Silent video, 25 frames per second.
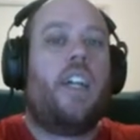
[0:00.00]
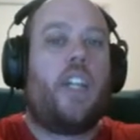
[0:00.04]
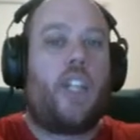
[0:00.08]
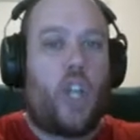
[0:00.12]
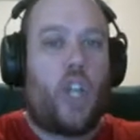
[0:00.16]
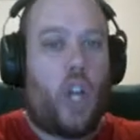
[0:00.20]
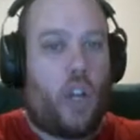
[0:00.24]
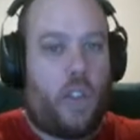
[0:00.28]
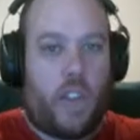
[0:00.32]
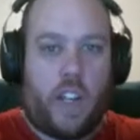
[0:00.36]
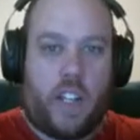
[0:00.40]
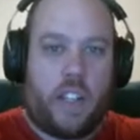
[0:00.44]

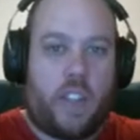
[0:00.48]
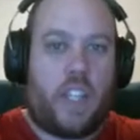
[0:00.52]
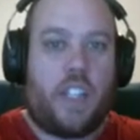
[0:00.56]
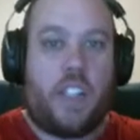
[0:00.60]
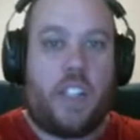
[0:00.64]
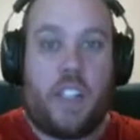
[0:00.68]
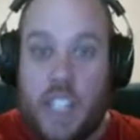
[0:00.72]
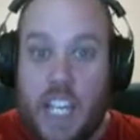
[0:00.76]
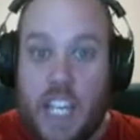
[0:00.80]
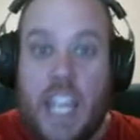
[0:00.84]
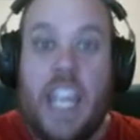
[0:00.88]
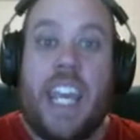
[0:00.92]

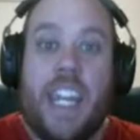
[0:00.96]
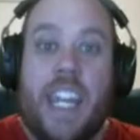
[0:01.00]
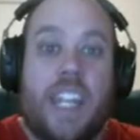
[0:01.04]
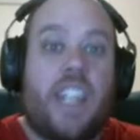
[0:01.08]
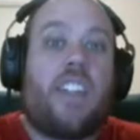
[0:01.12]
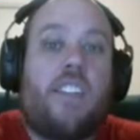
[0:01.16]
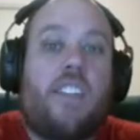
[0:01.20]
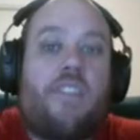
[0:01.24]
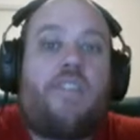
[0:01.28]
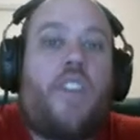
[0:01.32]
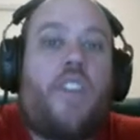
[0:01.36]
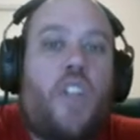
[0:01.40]
the
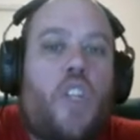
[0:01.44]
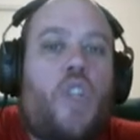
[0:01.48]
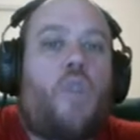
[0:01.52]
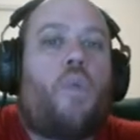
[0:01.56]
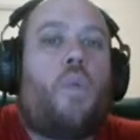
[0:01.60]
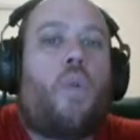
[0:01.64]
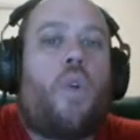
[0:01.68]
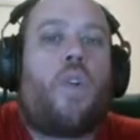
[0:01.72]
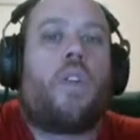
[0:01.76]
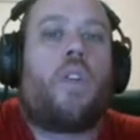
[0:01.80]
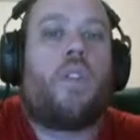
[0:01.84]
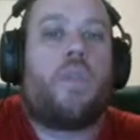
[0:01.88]

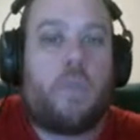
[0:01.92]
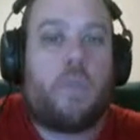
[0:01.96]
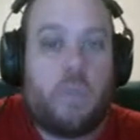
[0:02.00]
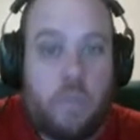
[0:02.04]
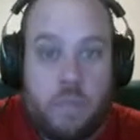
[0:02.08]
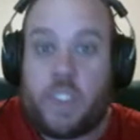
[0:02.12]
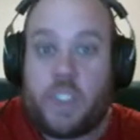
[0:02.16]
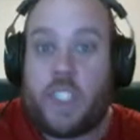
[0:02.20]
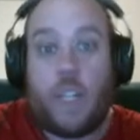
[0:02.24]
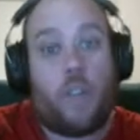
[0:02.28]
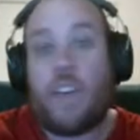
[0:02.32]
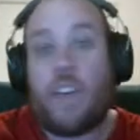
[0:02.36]
individual
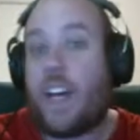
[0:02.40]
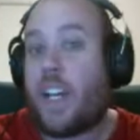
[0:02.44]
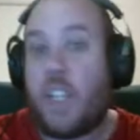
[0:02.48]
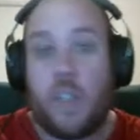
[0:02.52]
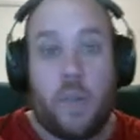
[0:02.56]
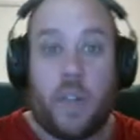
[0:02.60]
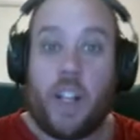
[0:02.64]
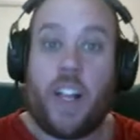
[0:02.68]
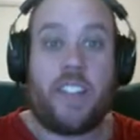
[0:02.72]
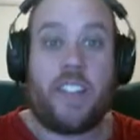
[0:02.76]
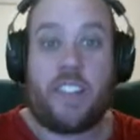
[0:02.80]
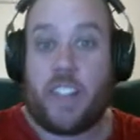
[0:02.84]

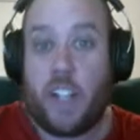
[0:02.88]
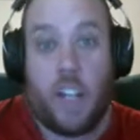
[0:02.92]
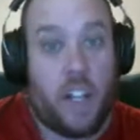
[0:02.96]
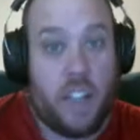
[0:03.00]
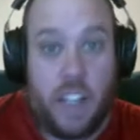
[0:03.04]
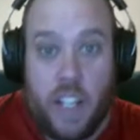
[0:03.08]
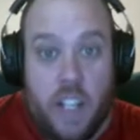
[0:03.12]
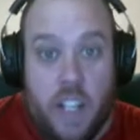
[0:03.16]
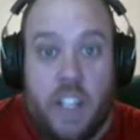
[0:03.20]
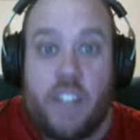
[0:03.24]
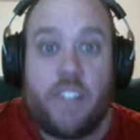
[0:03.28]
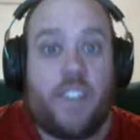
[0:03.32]
self-actualizing.
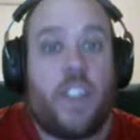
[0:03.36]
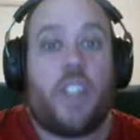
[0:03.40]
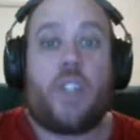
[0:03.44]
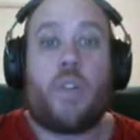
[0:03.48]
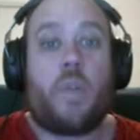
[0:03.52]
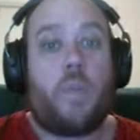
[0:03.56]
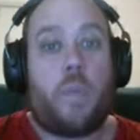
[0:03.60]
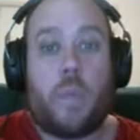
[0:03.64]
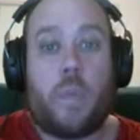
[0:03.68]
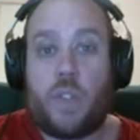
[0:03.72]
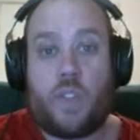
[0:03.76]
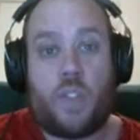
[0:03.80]
The
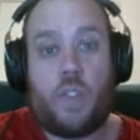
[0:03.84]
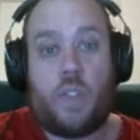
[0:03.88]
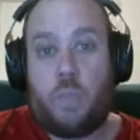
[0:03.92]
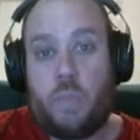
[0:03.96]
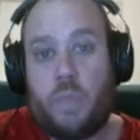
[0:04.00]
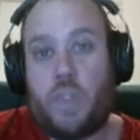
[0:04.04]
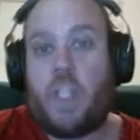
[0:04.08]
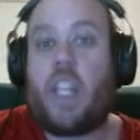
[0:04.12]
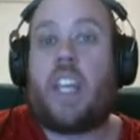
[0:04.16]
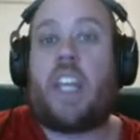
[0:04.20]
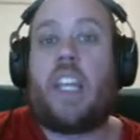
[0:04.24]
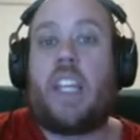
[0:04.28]
individual
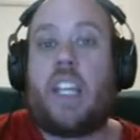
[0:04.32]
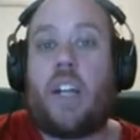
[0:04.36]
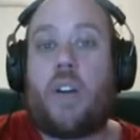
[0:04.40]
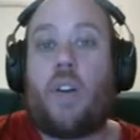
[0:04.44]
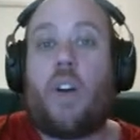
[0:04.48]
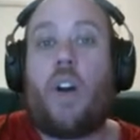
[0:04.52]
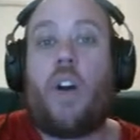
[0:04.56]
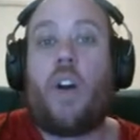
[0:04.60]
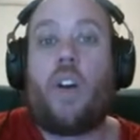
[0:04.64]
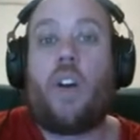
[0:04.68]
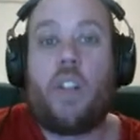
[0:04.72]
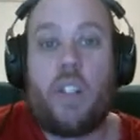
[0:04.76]
seeking
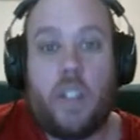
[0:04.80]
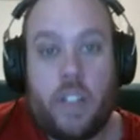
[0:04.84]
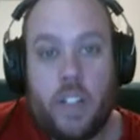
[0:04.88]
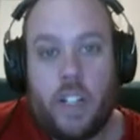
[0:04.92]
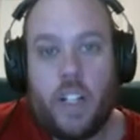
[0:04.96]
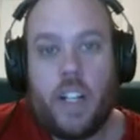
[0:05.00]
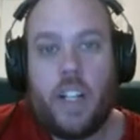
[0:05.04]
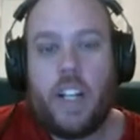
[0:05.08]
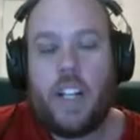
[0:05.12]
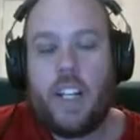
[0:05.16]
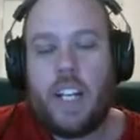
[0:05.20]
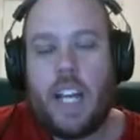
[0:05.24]
their own.
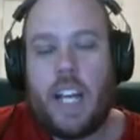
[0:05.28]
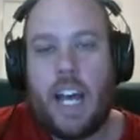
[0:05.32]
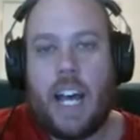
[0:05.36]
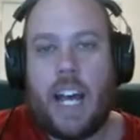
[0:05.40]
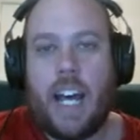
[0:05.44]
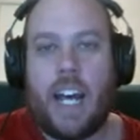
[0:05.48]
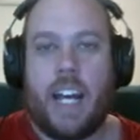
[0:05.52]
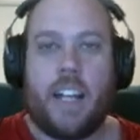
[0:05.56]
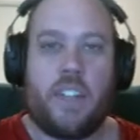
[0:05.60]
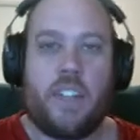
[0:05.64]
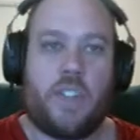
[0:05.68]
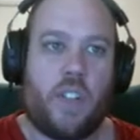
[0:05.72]

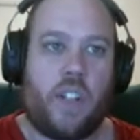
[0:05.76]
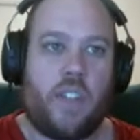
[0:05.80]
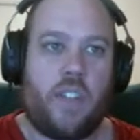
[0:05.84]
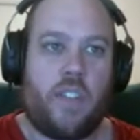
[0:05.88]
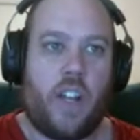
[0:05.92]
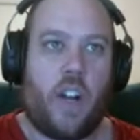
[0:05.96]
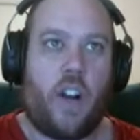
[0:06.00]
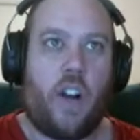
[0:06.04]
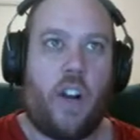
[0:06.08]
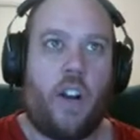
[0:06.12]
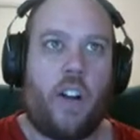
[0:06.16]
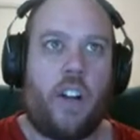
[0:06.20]
Sort of
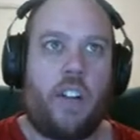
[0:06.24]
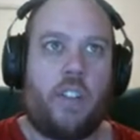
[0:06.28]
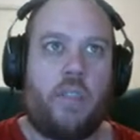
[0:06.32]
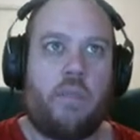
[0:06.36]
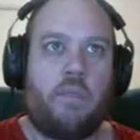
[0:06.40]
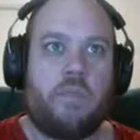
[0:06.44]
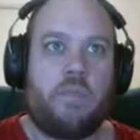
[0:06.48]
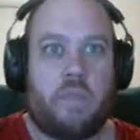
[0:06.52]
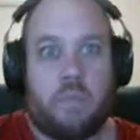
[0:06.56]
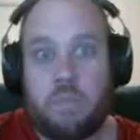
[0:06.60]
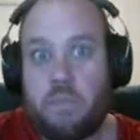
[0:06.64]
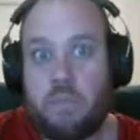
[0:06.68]
their
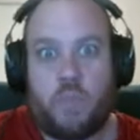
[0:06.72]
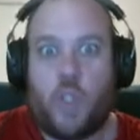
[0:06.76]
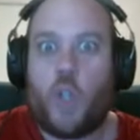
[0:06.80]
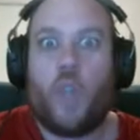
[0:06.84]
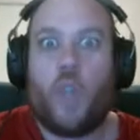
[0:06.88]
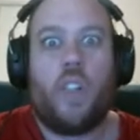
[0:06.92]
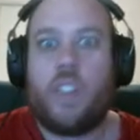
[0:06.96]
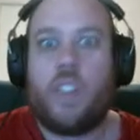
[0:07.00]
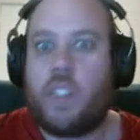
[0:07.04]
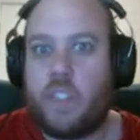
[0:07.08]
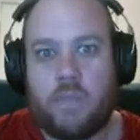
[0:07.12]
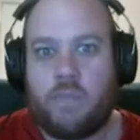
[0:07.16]
own
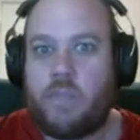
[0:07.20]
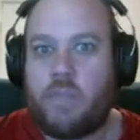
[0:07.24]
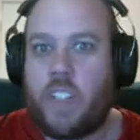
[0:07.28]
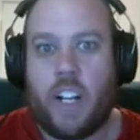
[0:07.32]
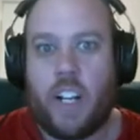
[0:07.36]
good,